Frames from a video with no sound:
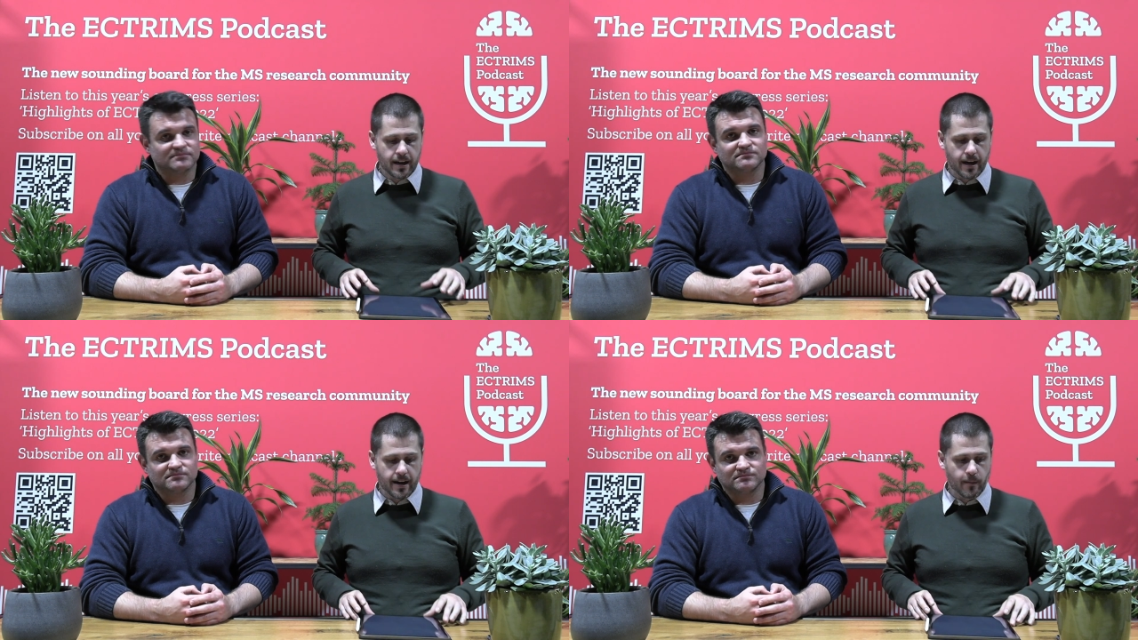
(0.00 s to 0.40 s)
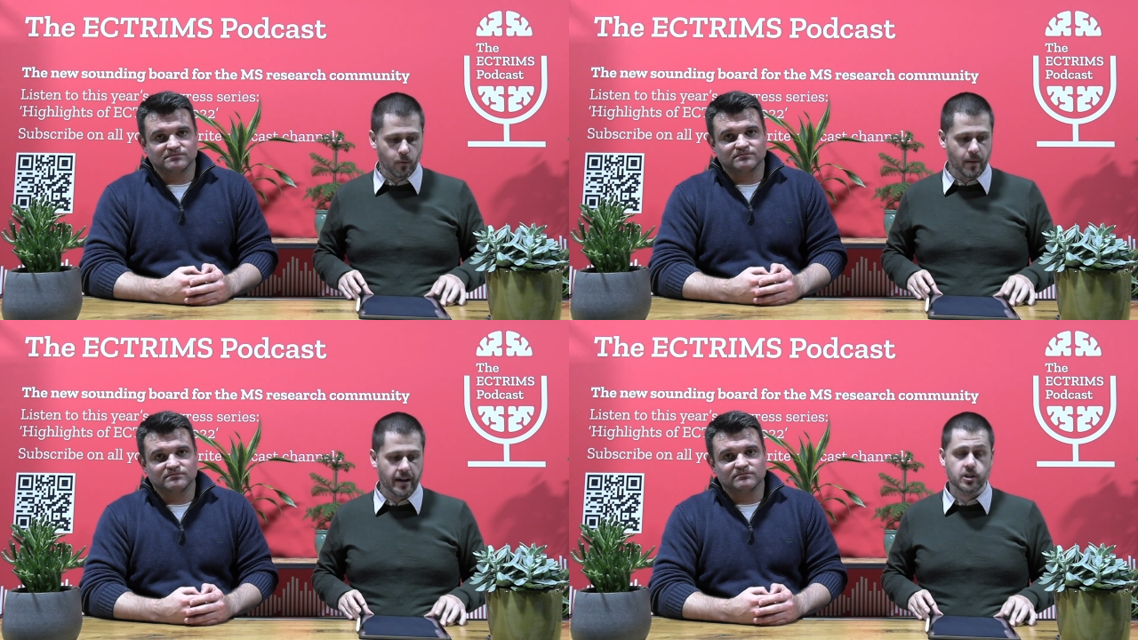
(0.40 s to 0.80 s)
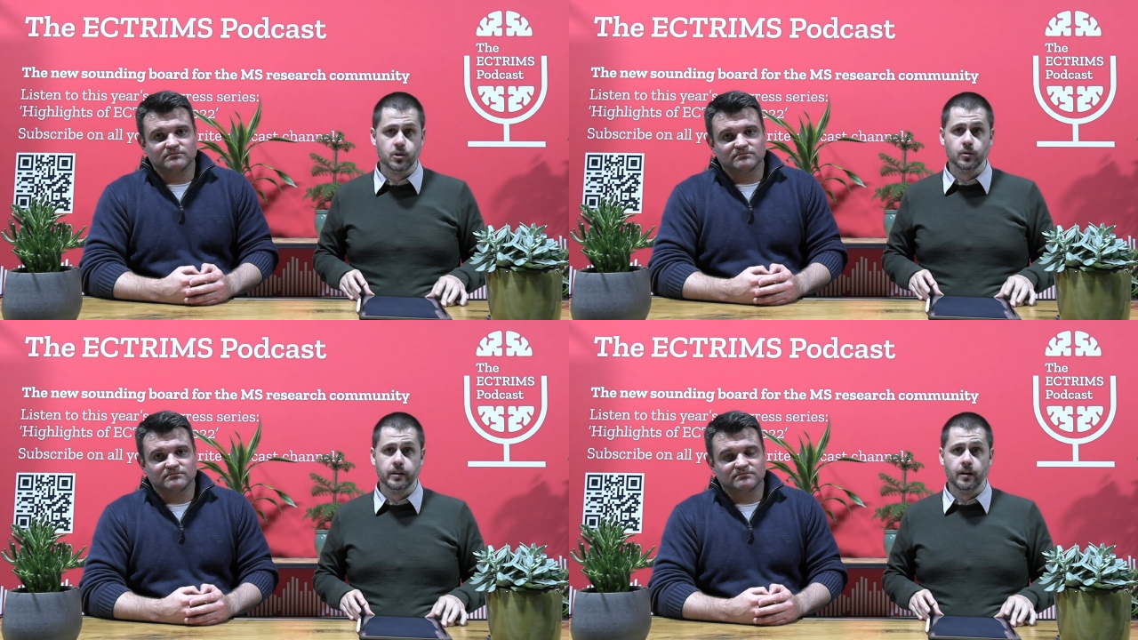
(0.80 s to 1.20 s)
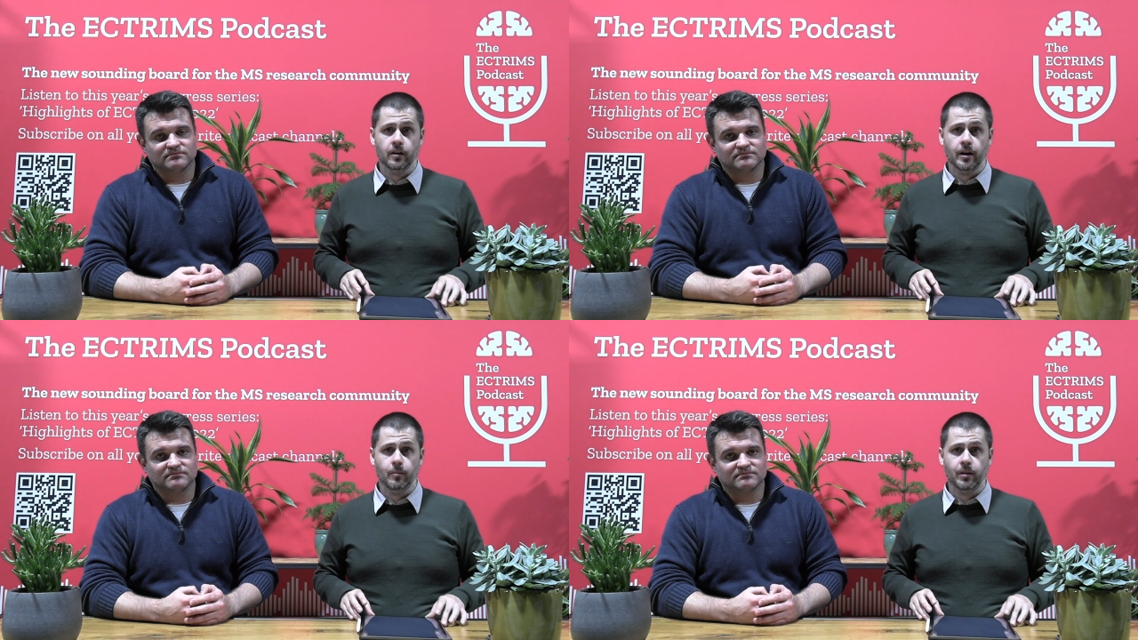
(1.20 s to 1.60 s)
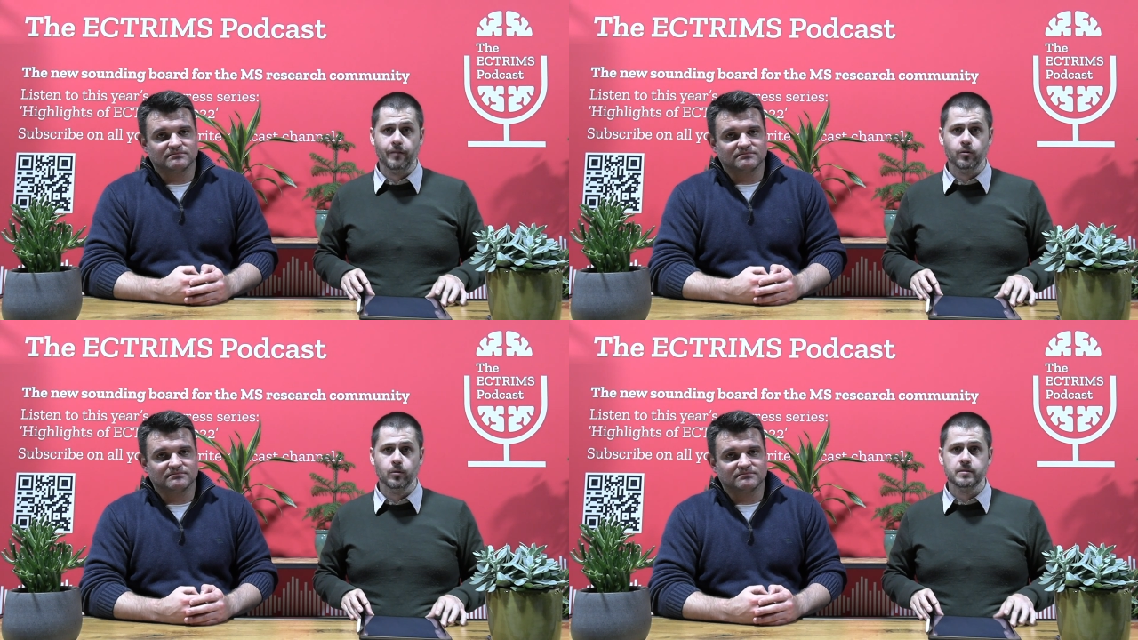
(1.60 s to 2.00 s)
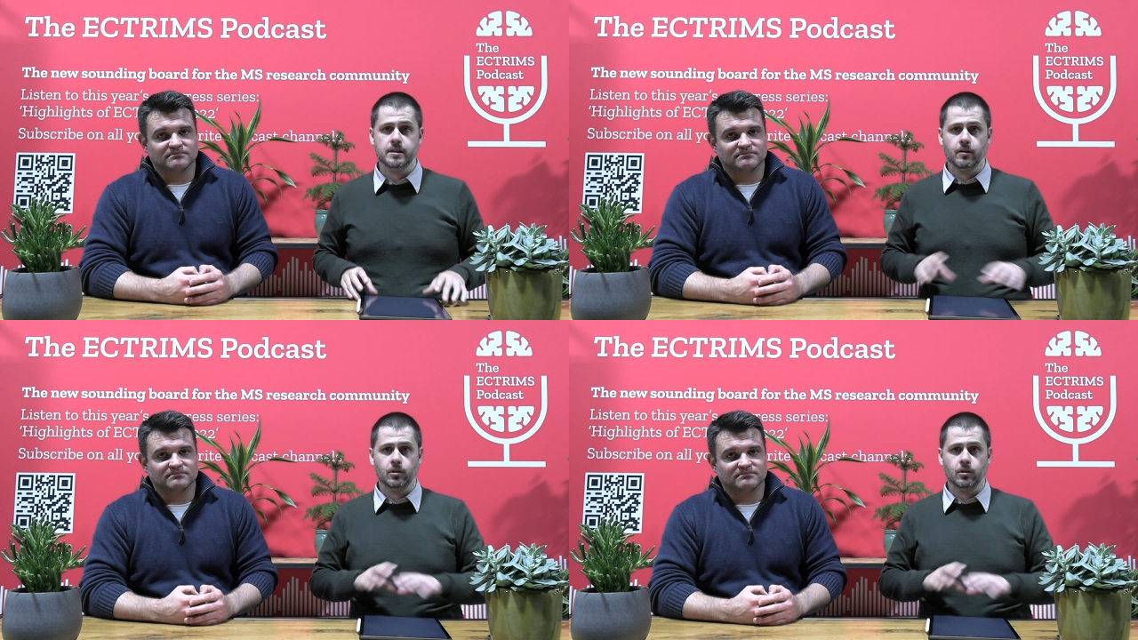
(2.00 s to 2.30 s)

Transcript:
Speaker 1: We'll make sure that on our platforms there